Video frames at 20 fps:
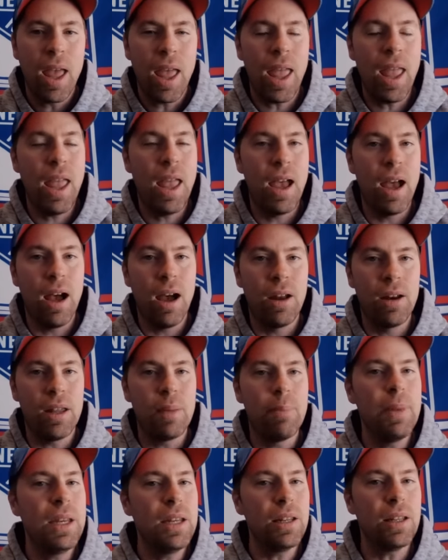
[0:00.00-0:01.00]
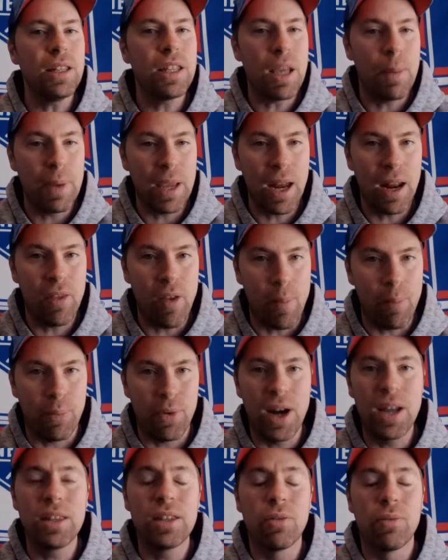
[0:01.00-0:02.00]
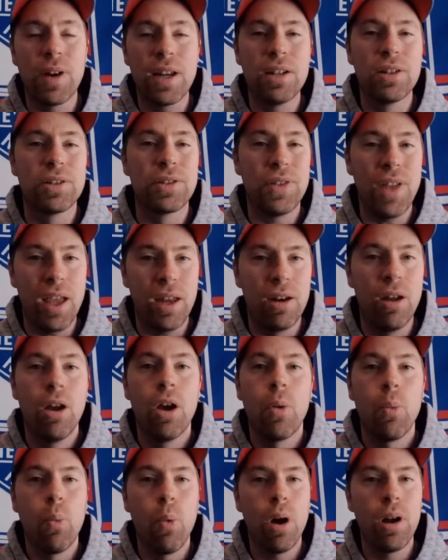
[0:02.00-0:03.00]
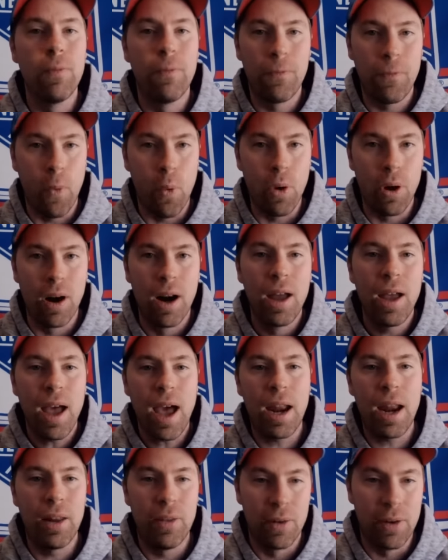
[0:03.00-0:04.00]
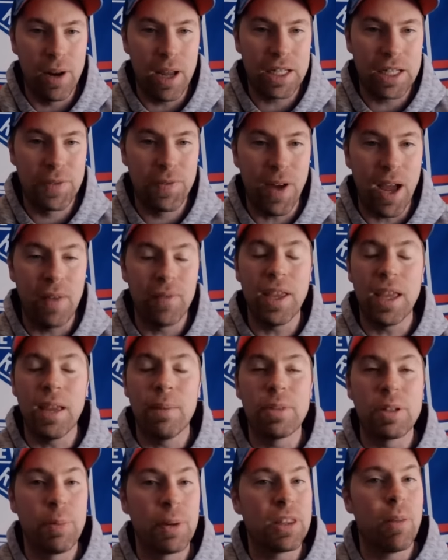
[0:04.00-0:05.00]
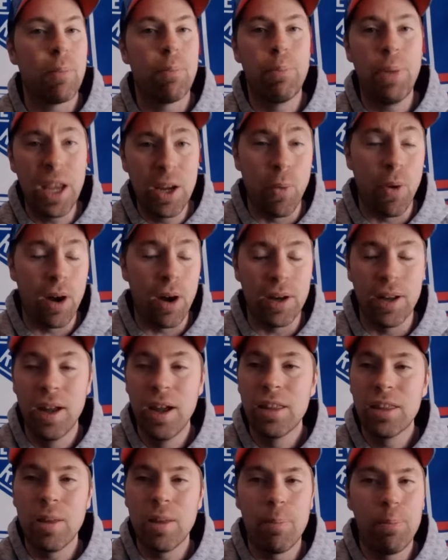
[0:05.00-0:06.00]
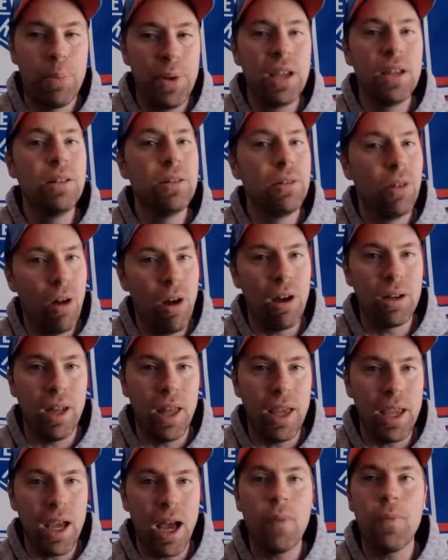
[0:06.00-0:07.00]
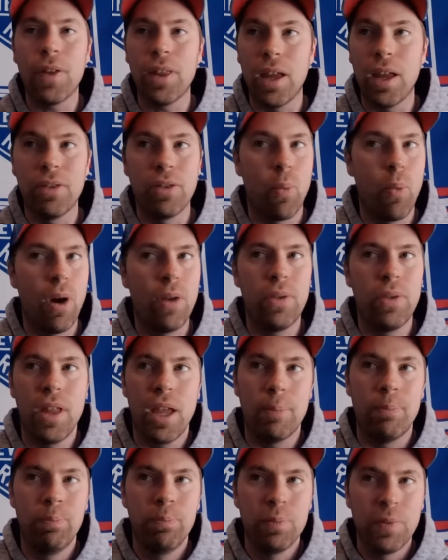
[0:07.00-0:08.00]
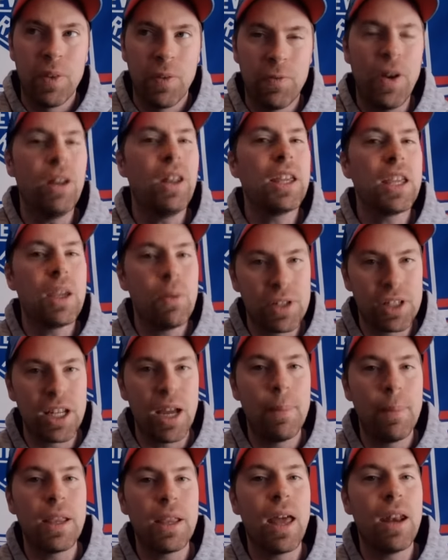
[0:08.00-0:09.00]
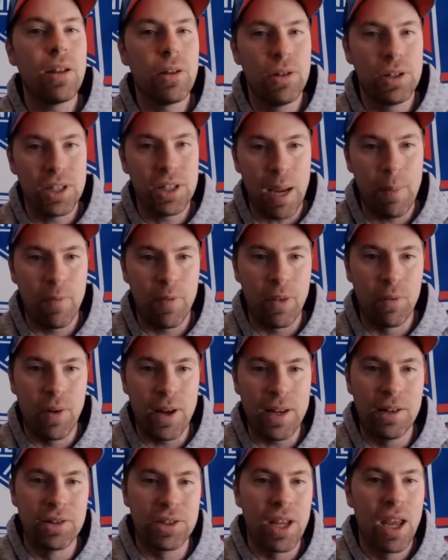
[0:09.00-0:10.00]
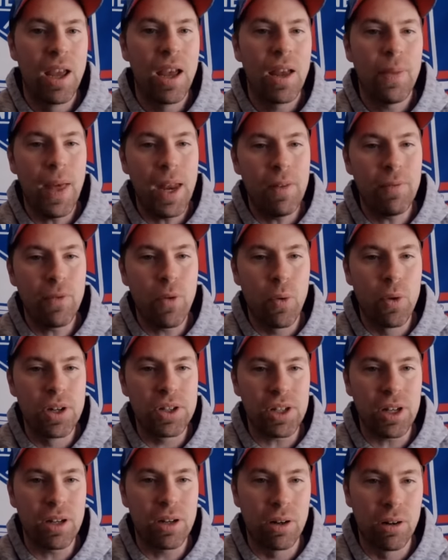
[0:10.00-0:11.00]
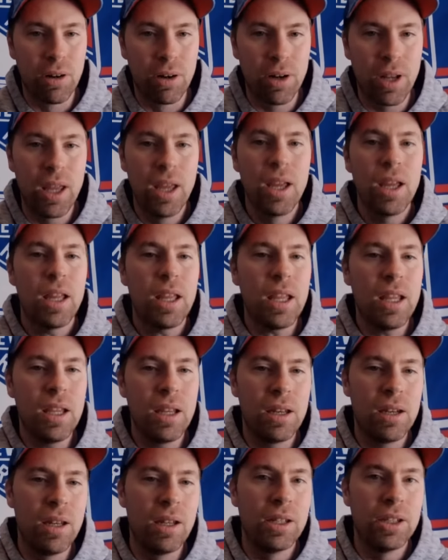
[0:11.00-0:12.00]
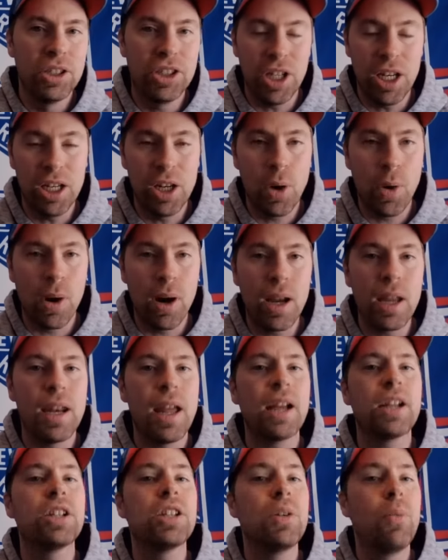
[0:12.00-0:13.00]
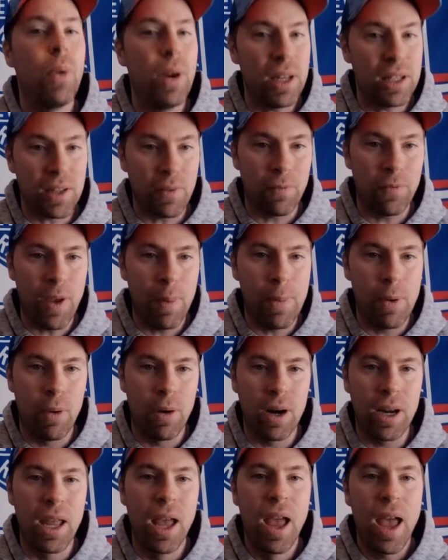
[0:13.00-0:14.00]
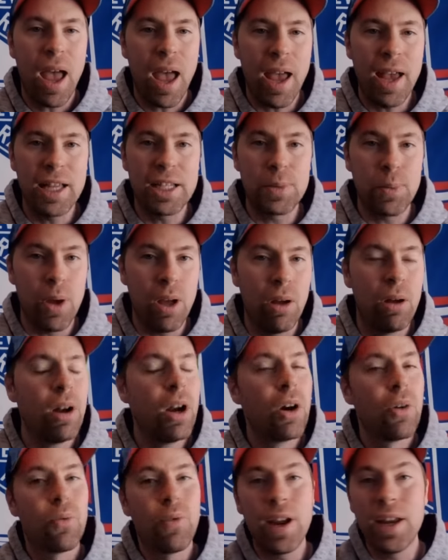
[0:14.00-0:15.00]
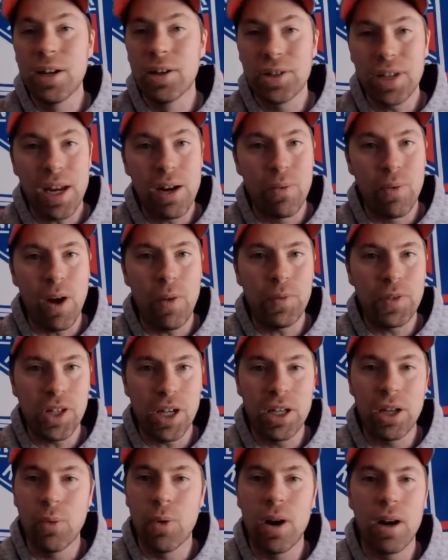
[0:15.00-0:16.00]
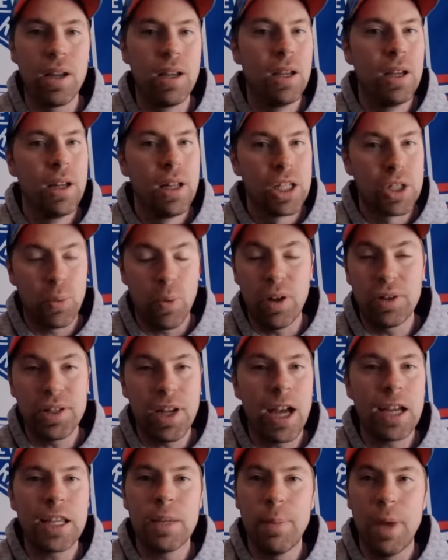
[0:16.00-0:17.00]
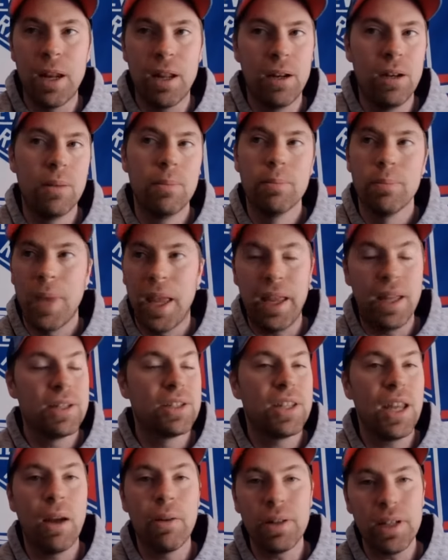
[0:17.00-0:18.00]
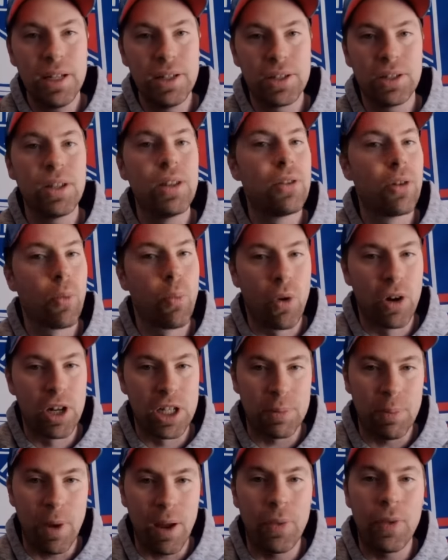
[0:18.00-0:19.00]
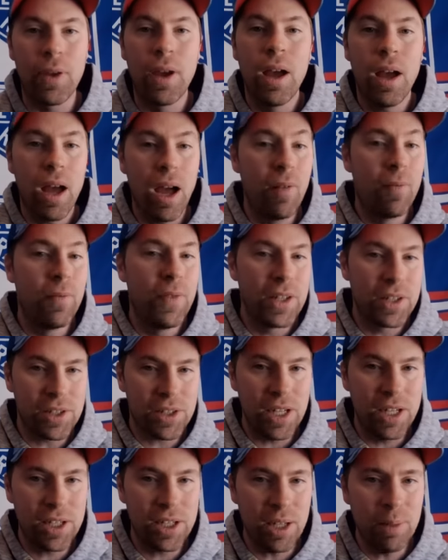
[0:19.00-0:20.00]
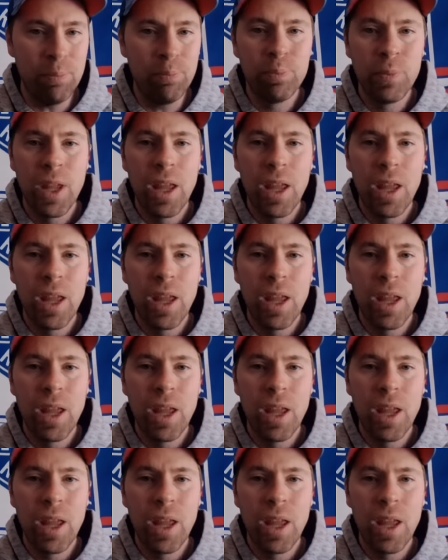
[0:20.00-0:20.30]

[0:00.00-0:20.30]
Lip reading: And immediately coming out of that break, the Rangers then won four out of their next five games. But the big one, the big long layoff, and the one that felt like it was coming at a good time for the Rangers, that, of course, occurred in January and actually went into February as well. Rangers had a rough January. It's well documented, hands down, easily their worst month of this season.